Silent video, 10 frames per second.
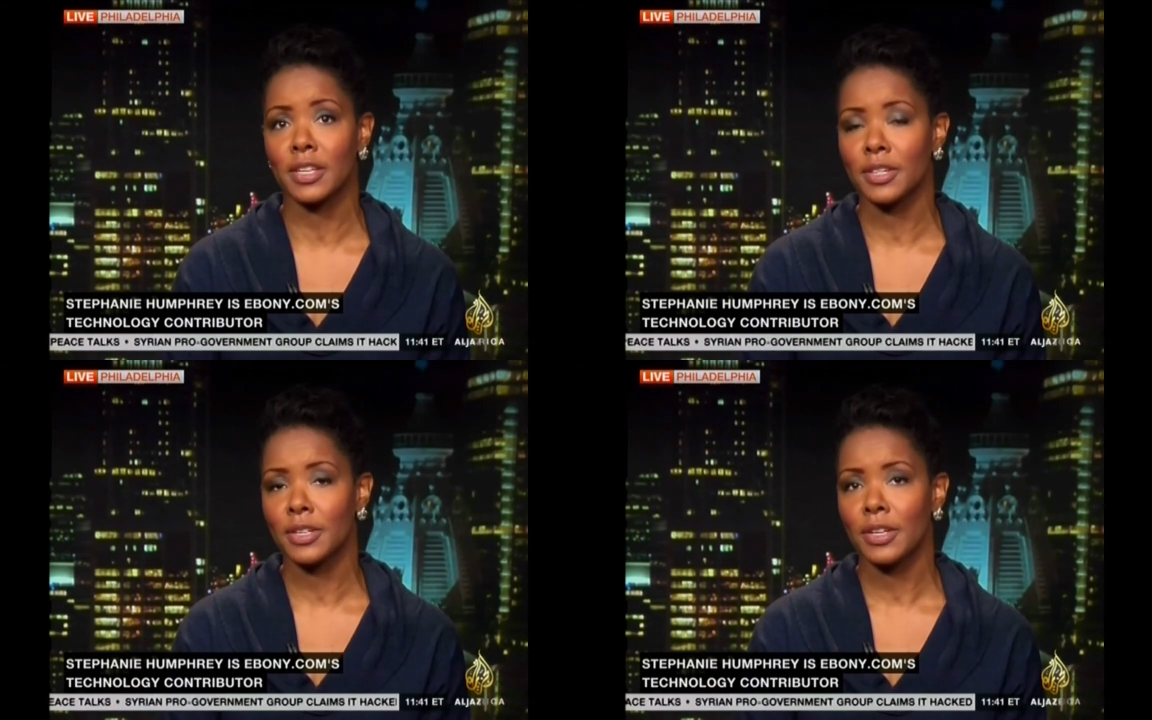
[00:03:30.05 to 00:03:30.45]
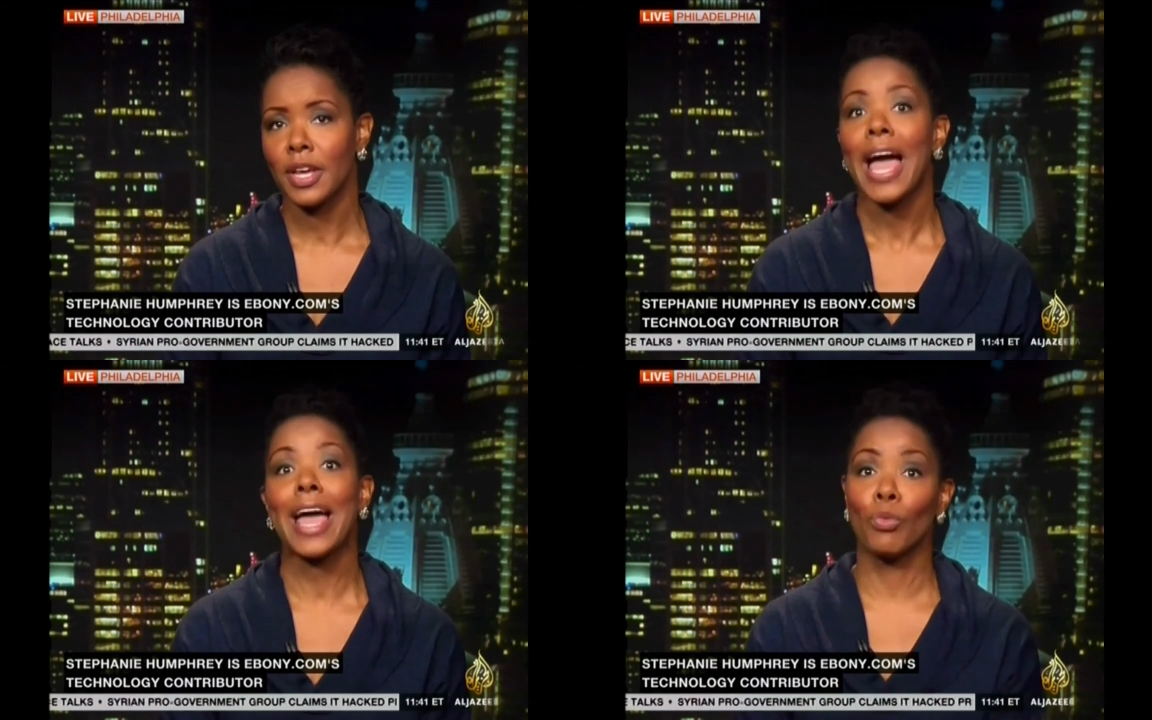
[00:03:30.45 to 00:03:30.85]
or
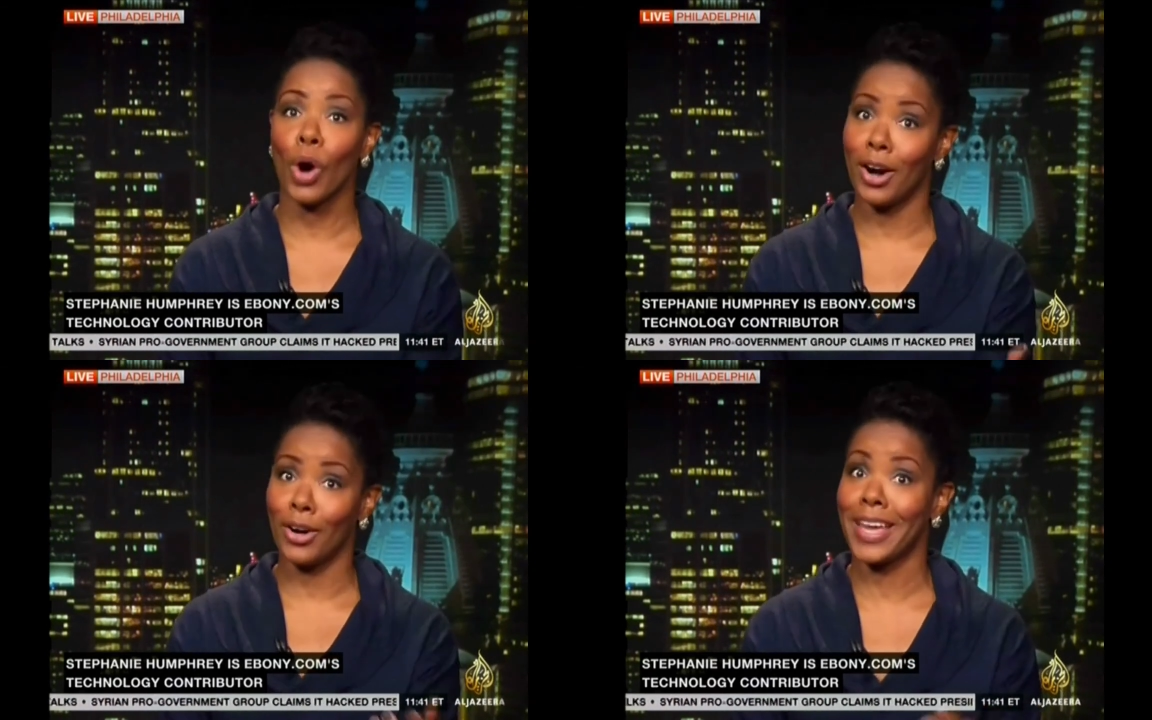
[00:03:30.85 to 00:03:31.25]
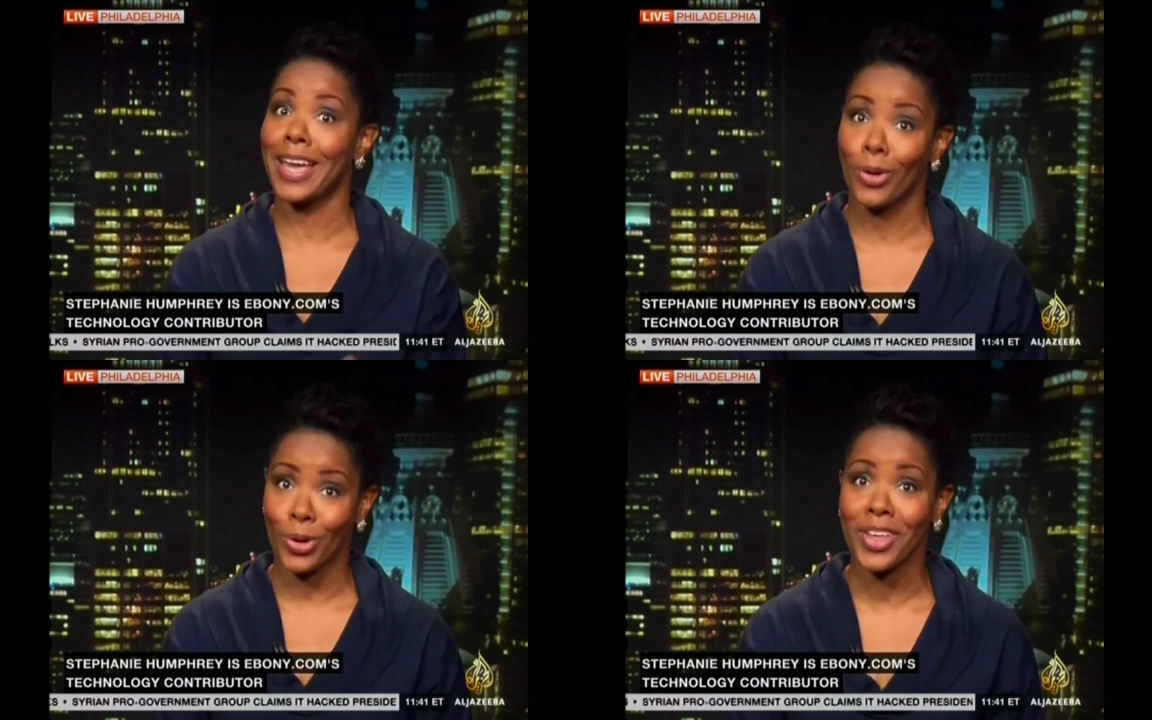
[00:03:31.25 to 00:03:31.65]
cowardice. Well,
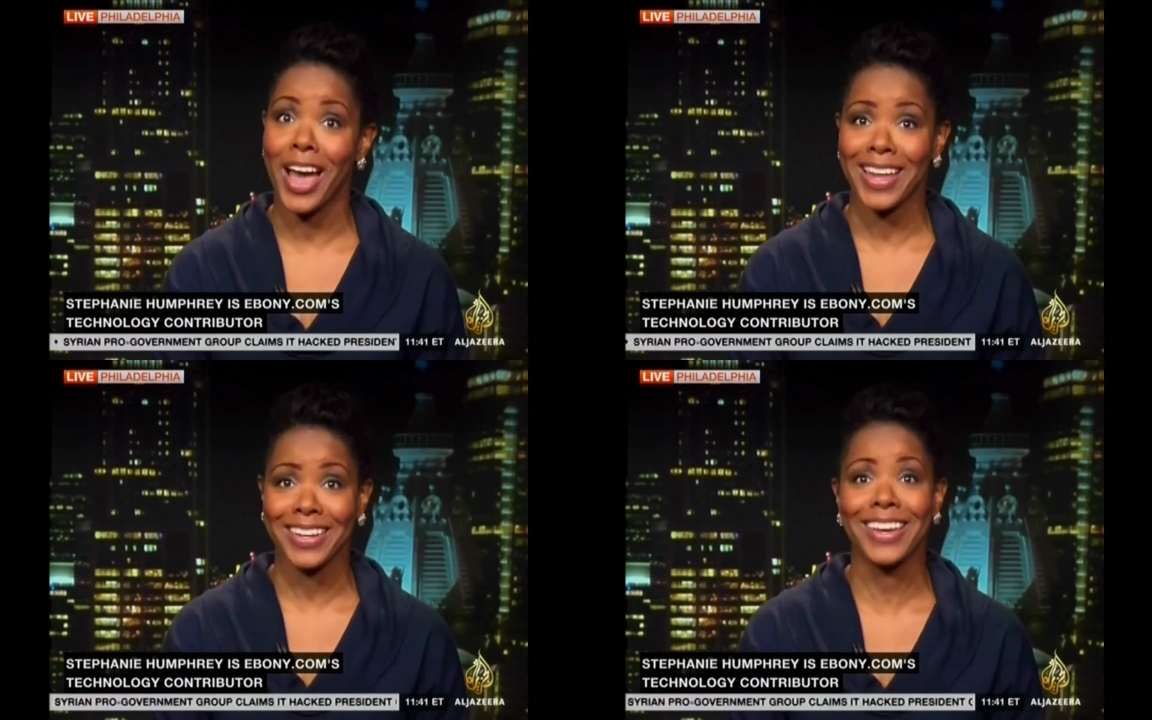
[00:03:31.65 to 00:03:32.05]
yeah, or that,